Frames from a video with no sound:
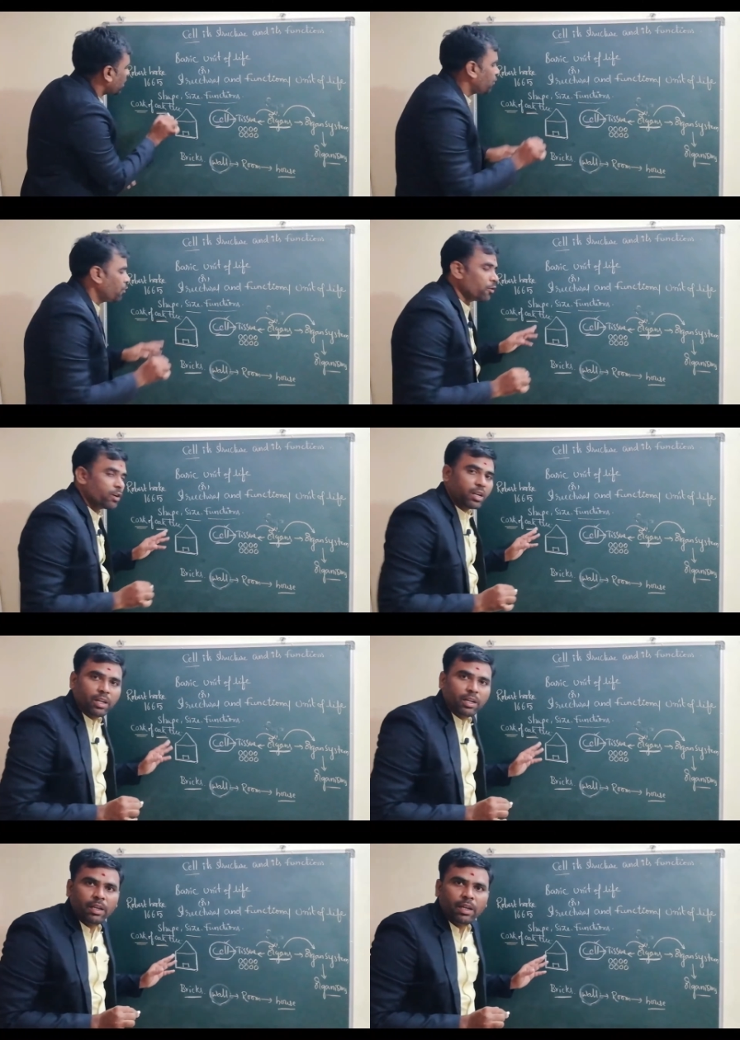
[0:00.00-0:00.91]
of oak
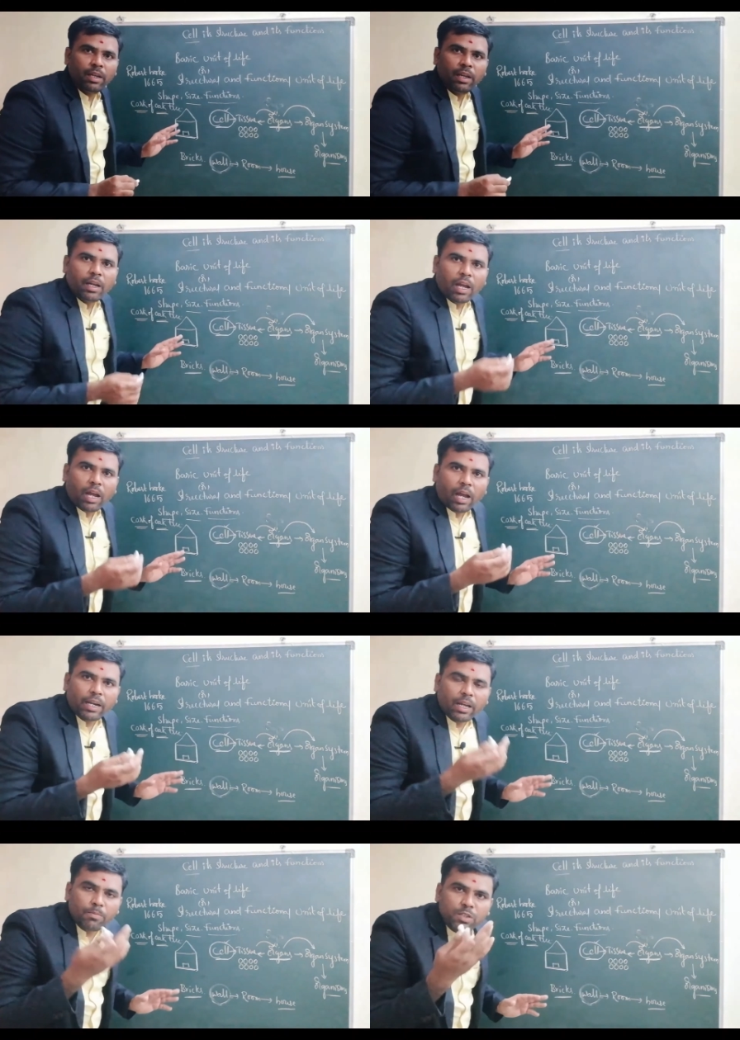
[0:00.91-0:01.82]
tree
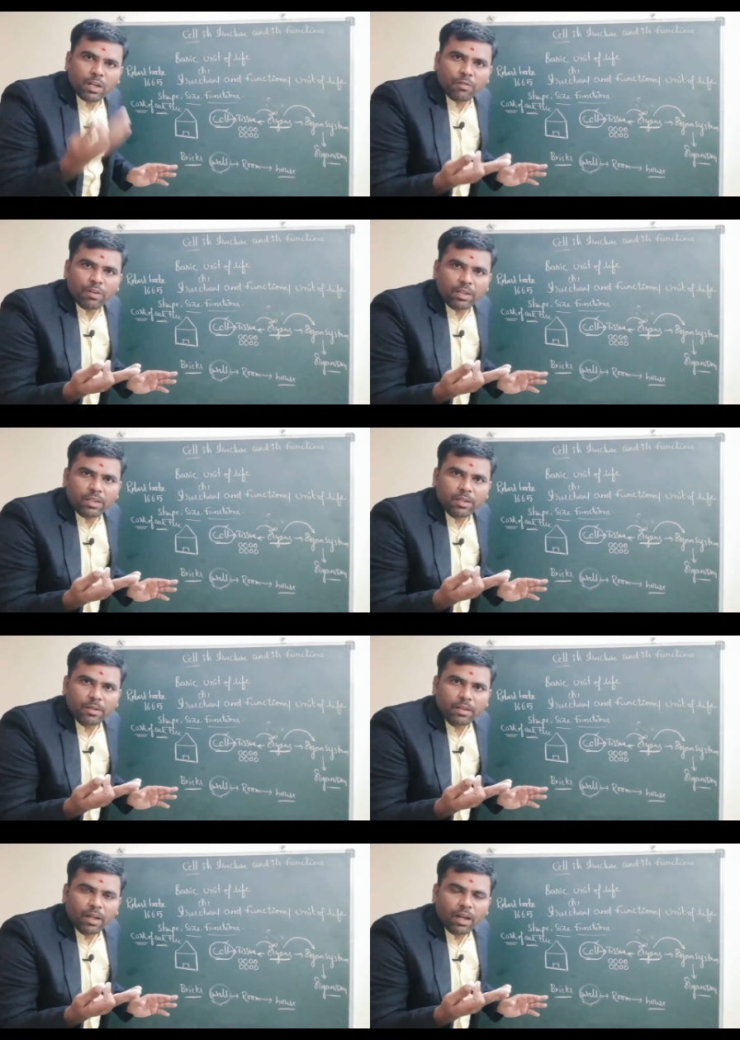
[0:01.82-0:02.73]
and observed it
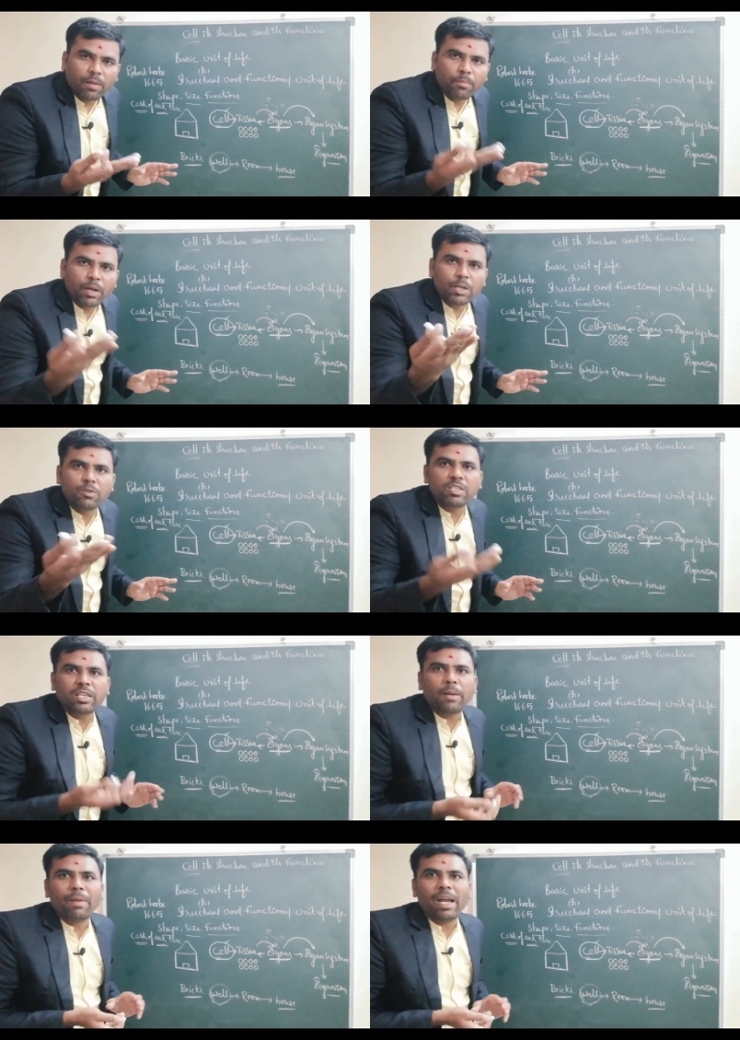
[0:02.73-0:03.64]
by
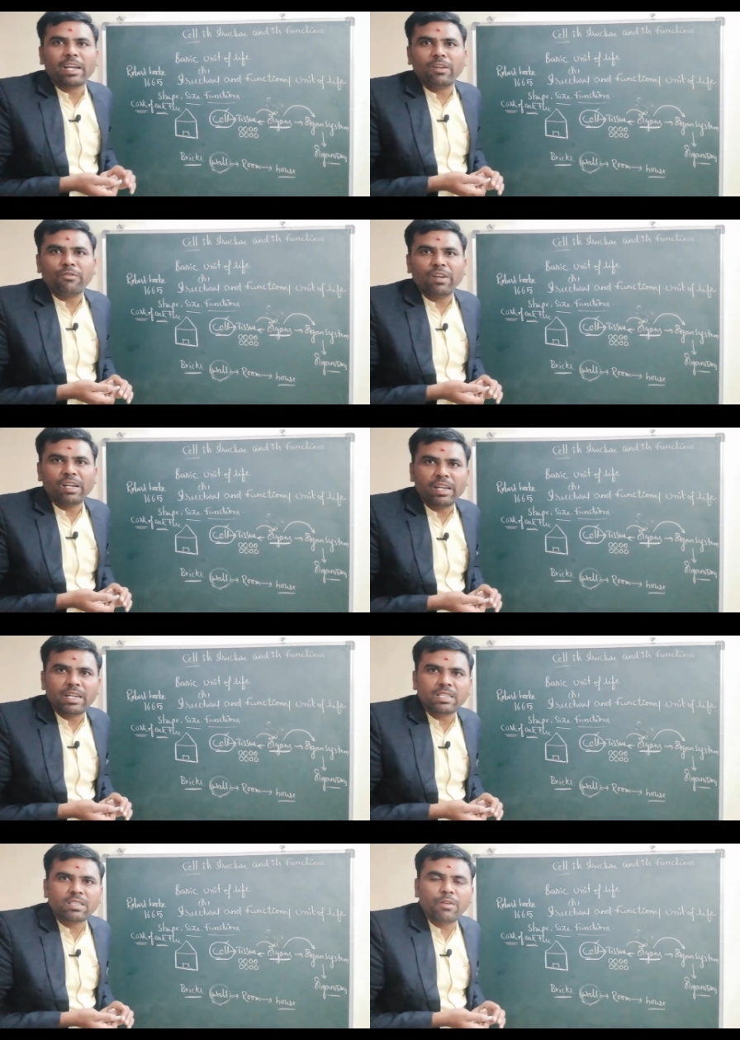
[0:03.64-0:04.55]
using a magnifying
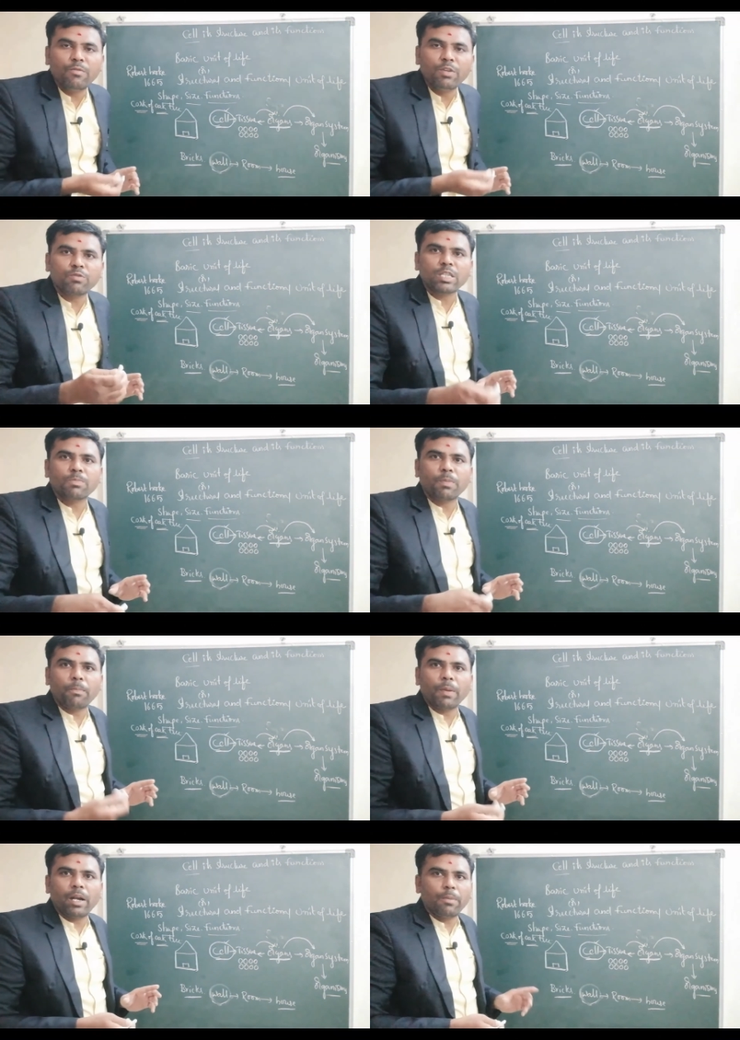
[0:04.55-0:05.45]
lens which was
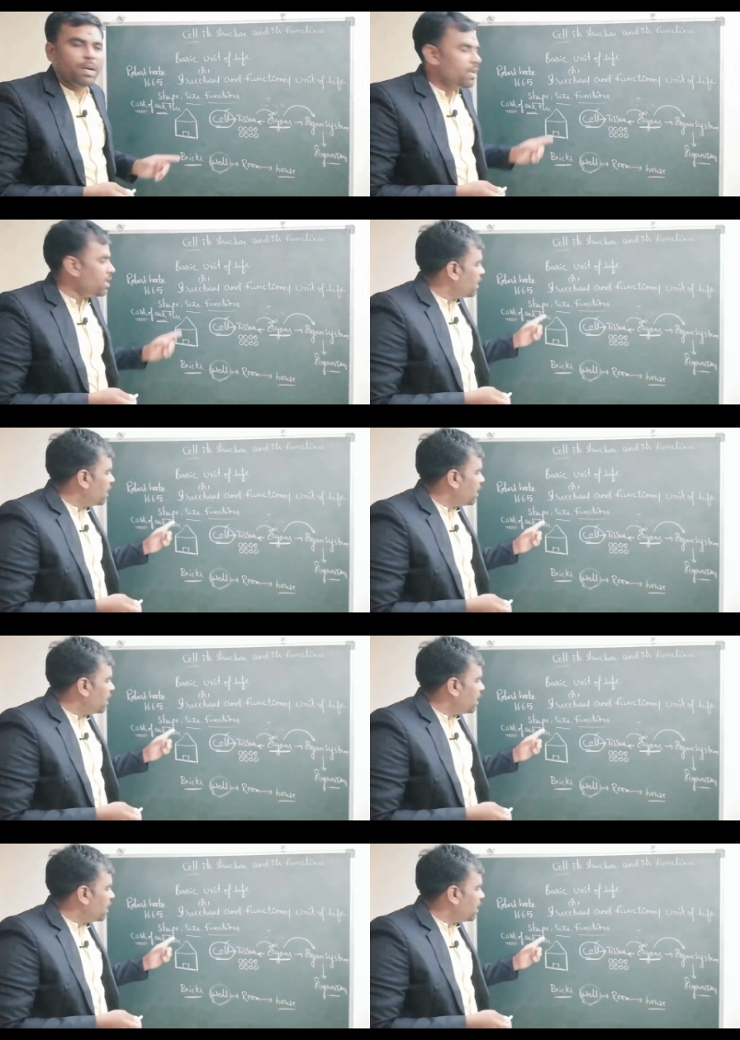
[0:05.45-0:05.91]
prepared by